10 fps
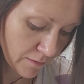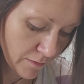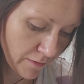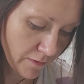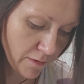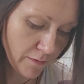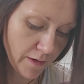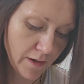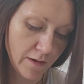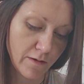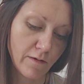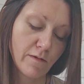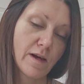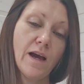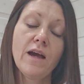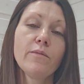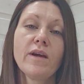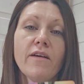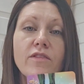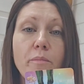Where are we? Okay, we
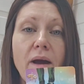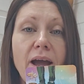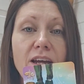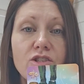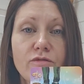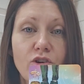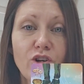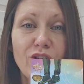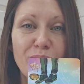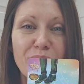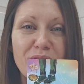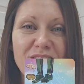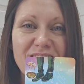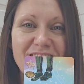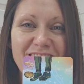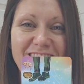have the Page of Cups.